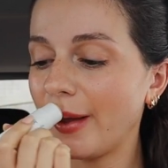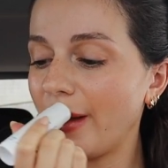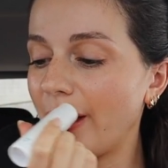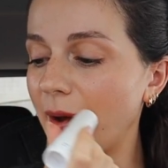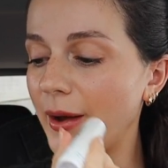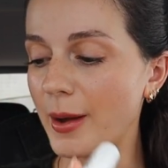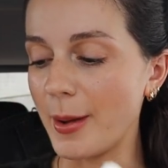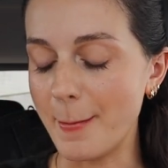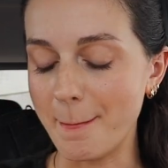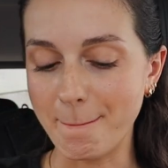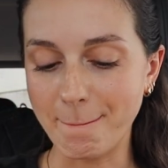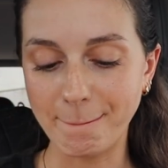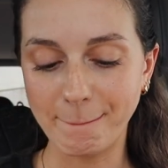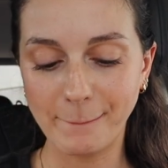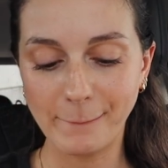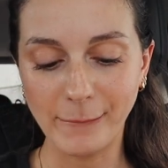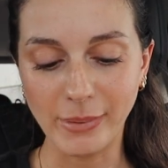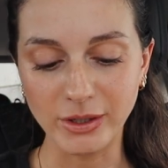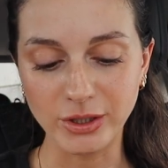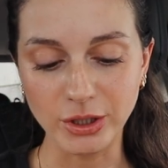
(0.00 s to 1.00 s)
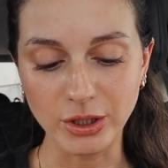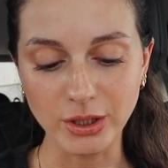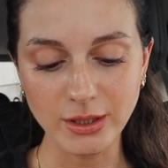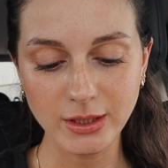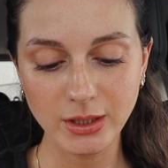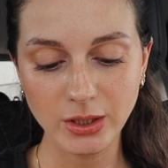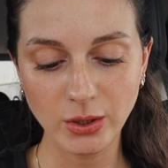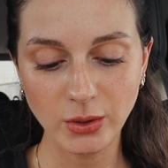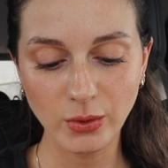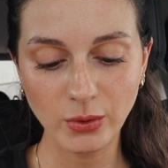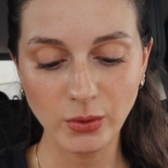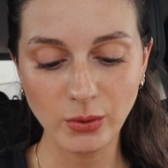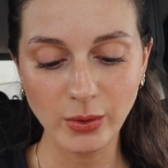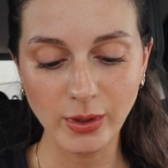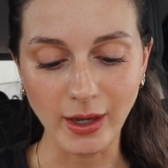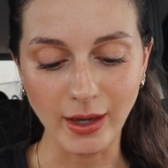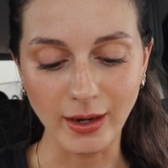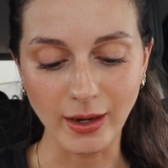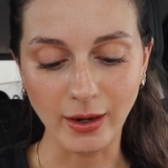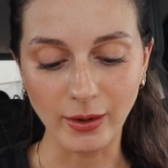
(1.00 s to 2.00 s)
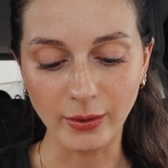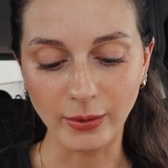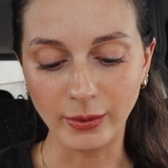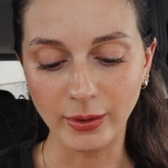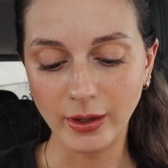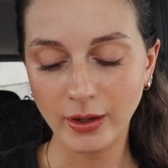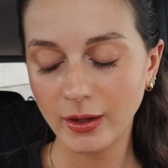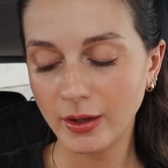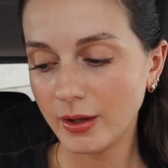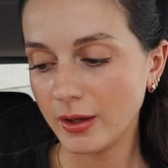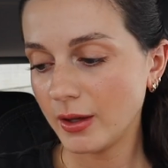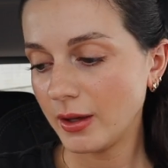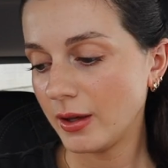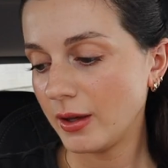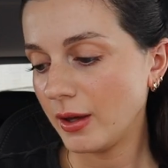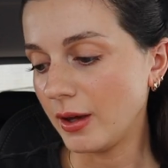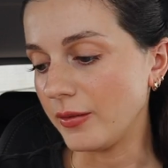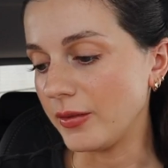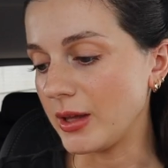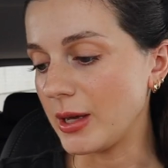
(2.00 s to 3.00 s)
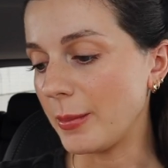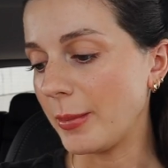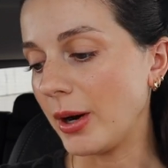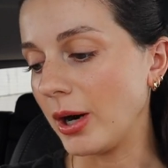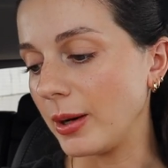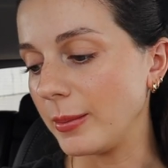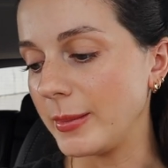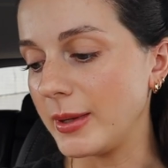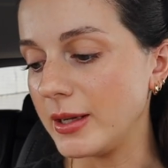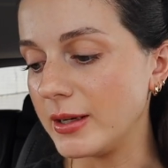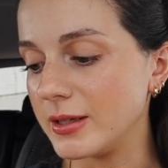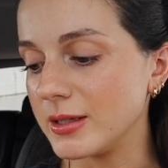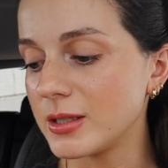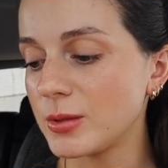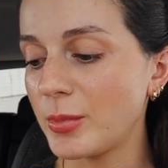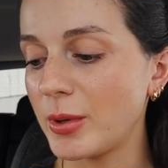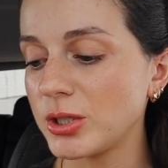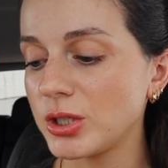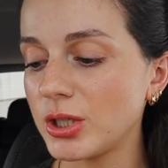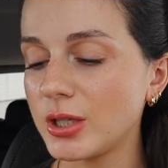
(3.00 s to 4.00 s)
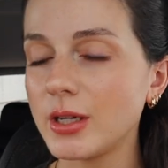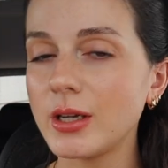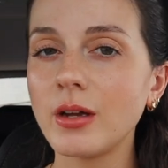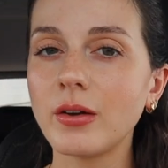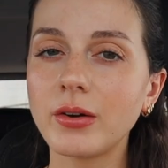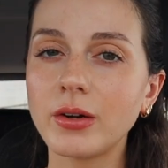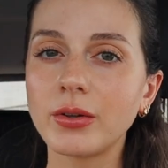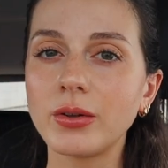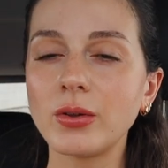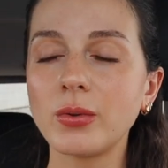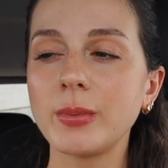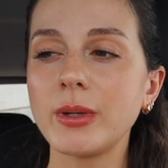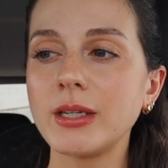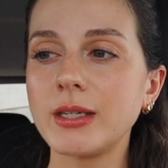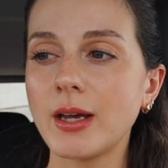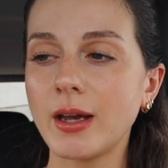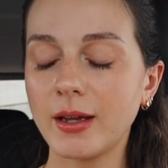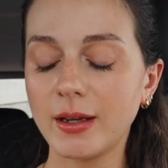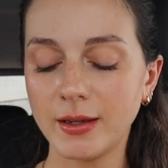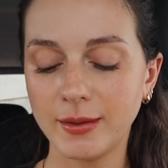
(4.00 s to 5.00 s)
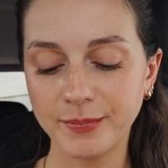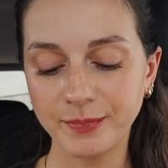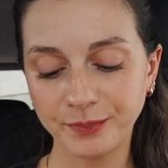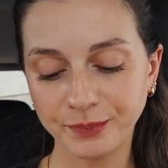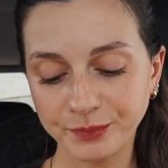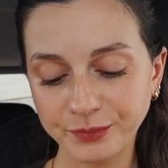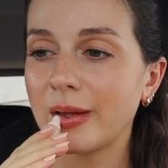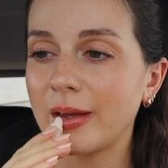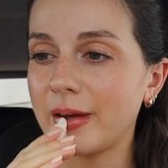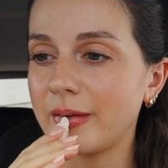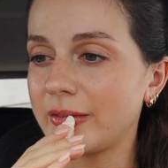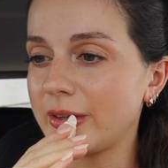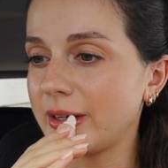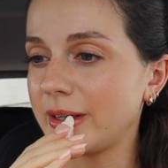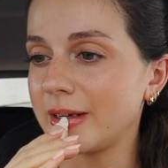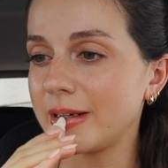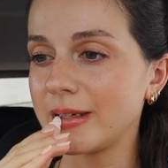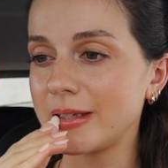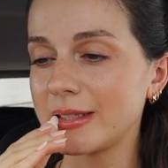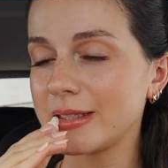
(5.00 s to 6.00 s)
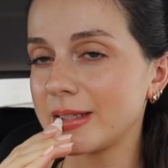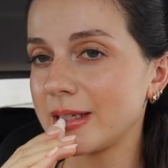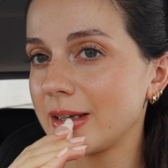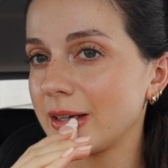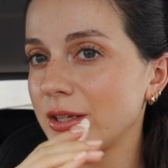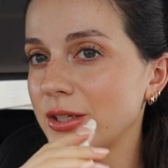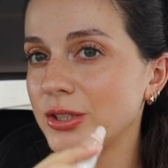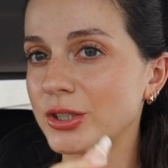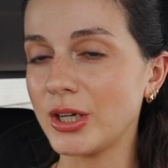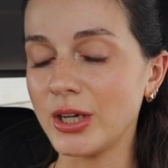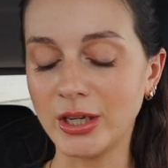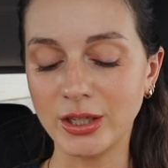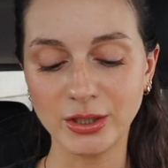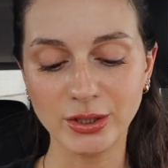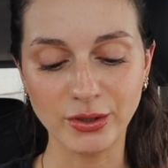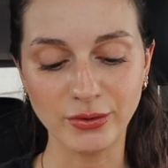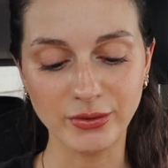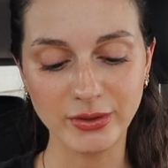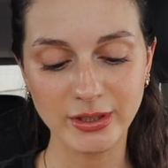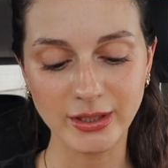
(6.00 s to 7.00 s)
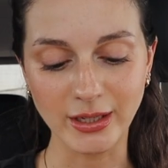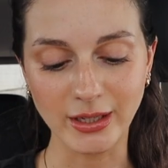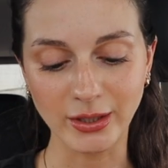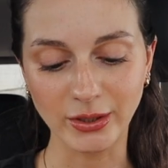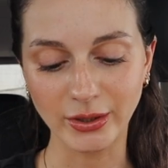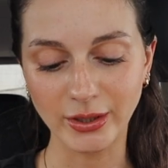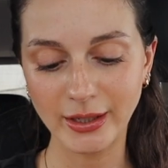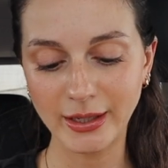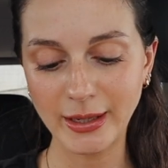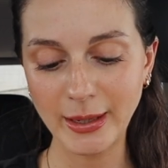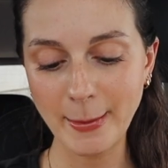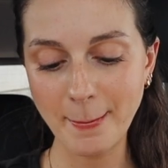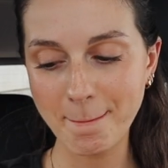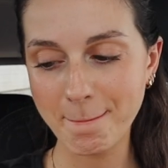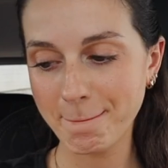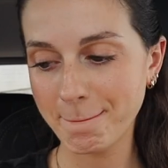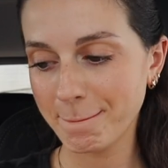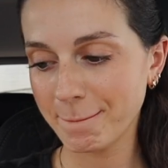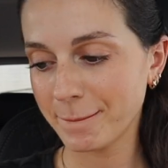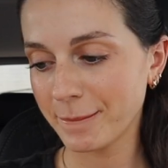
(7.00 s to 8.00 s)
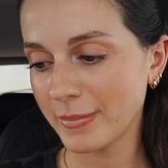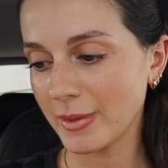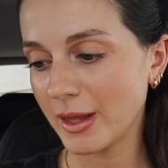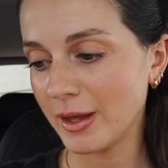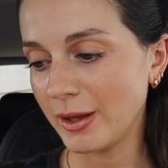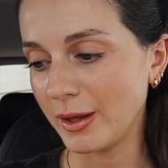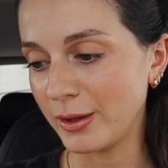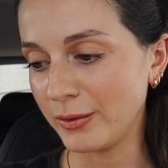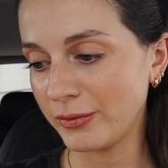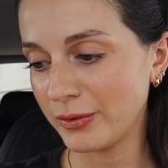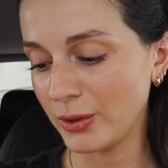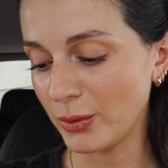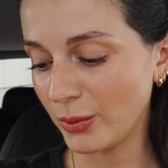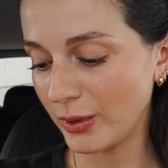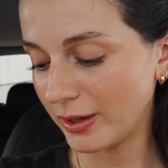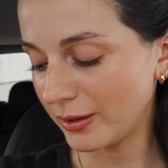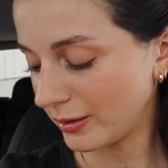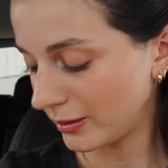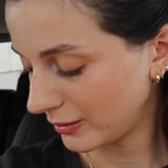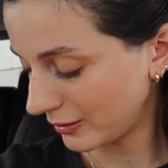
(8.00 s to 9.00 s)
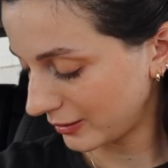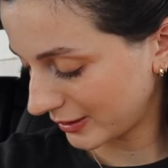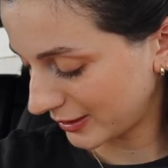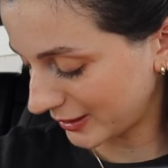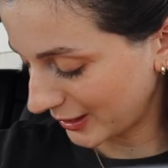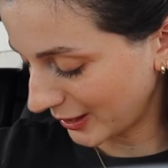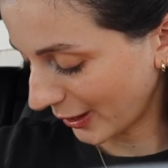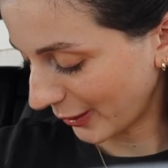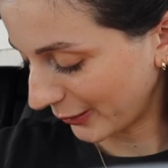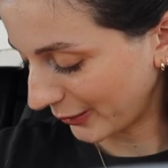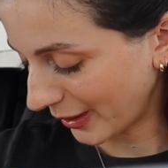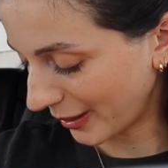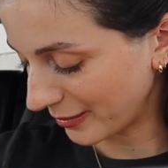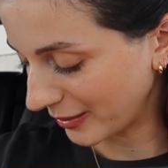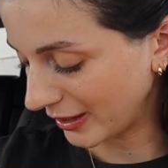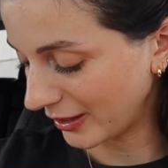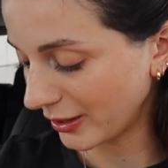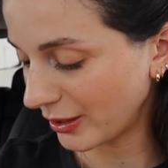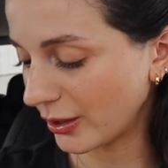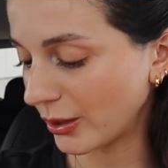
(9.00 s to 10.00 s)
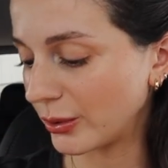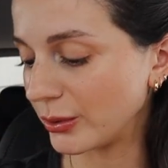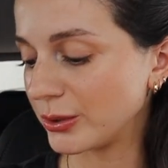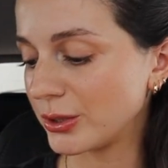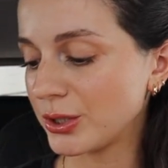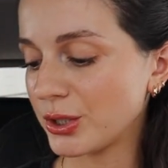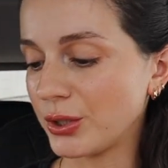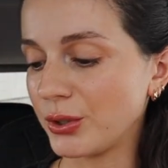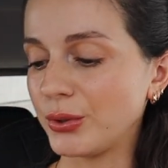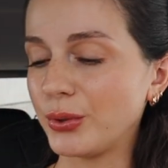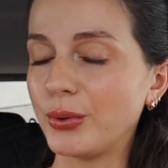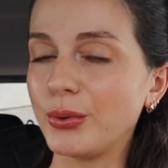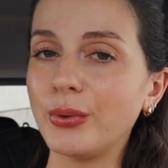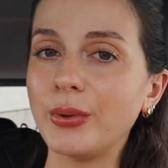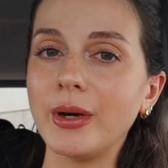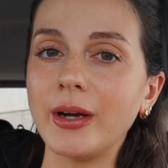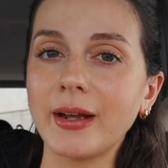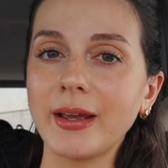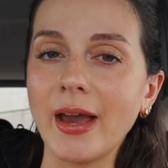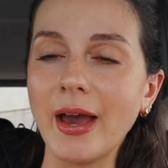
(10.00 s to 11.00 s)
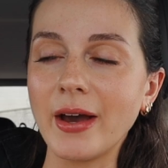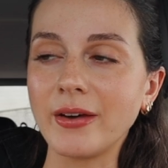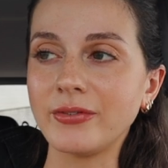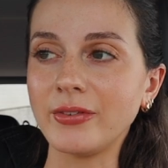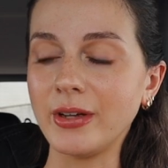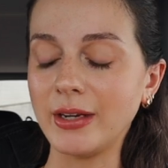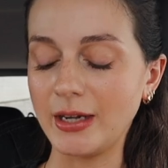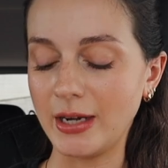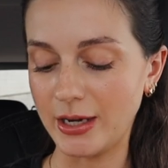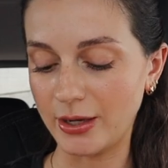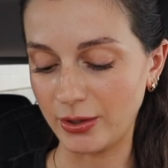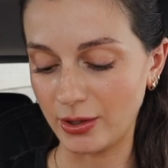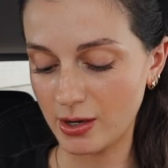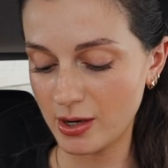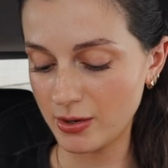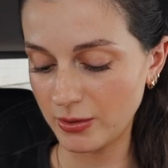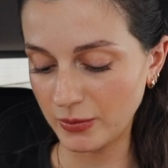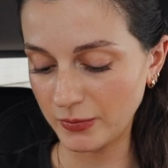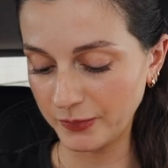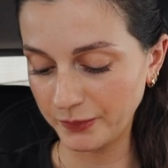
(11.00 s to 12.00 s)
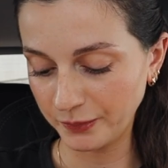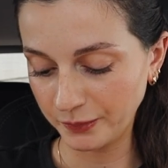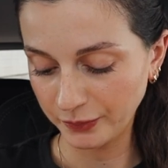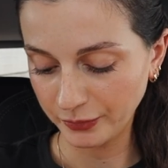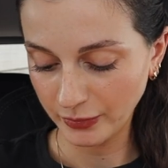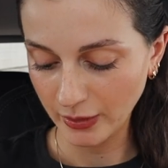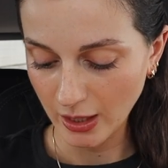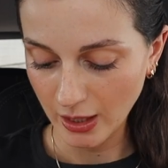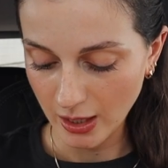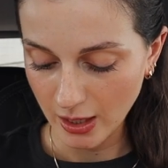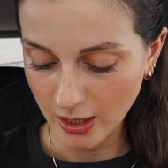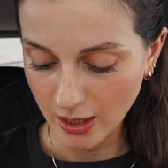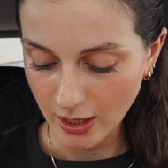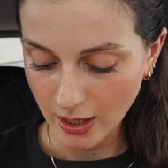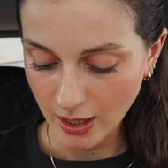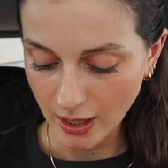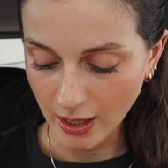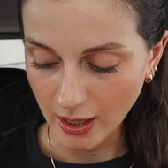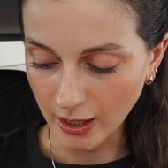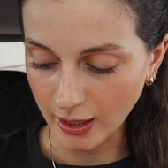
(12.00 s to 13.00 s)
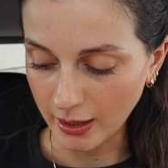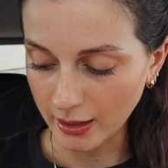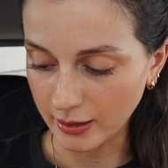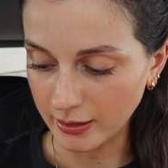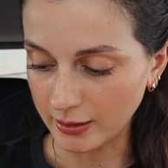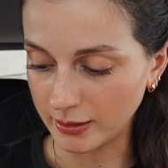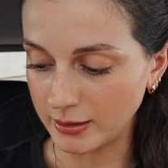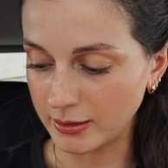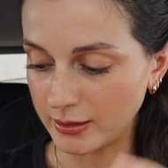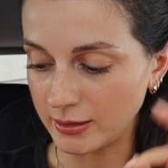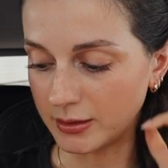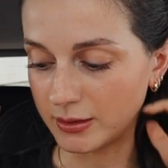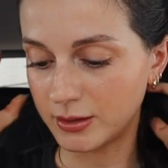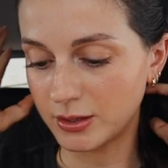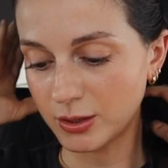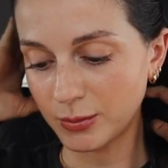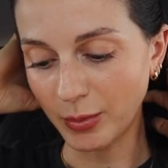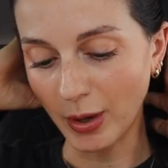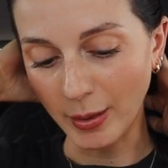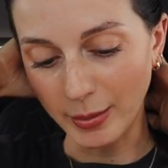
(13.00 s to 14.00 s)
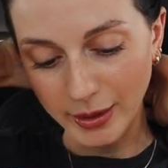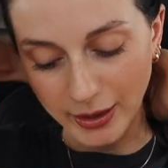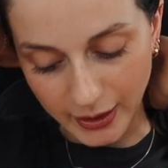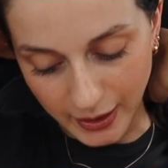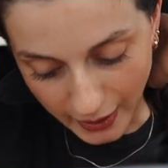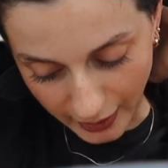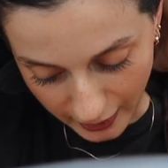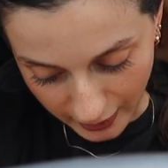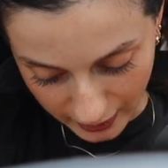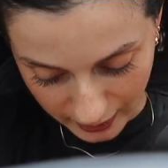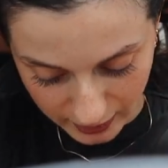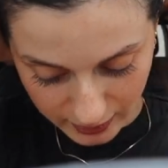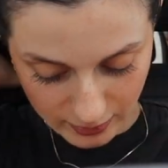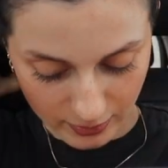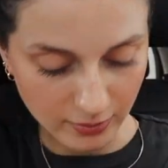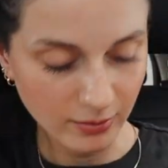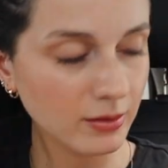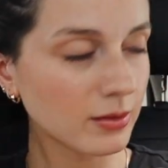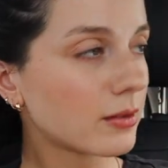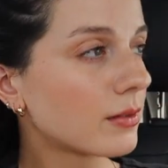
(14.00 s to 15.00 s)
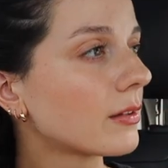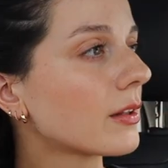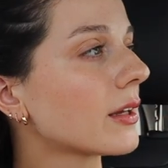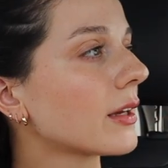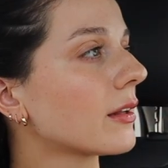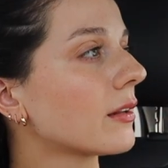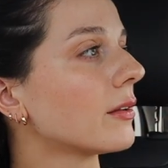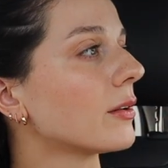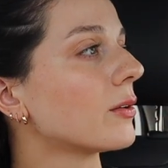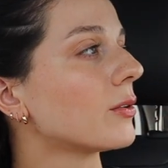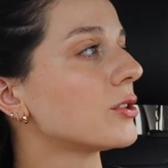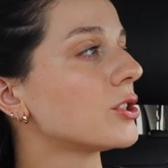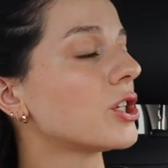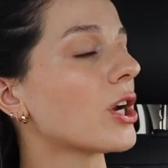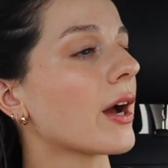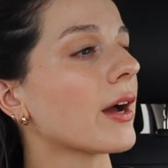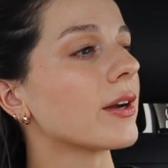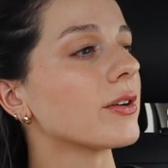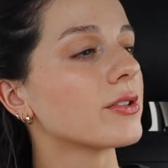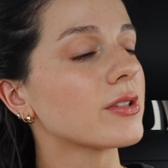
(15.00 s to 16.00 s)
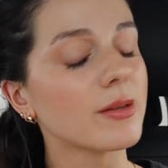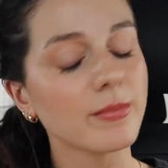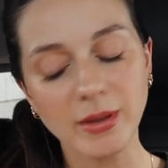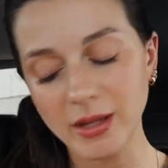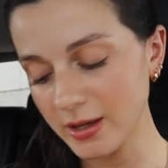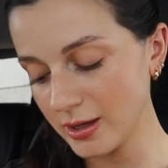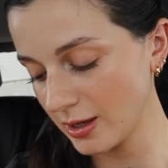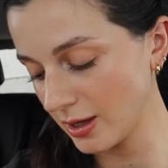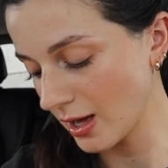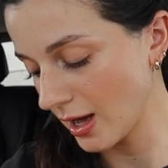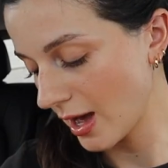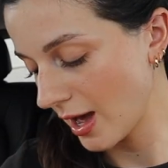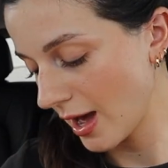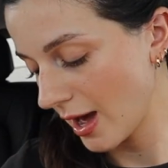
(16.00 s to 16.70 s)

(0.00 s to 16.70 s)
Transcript: Um, but just to get out of the apartment, especially on a gloomy day, have a nice change of scenery, if you will. So I'm gonna go to Cafe Nero and probably get like a little chai or something.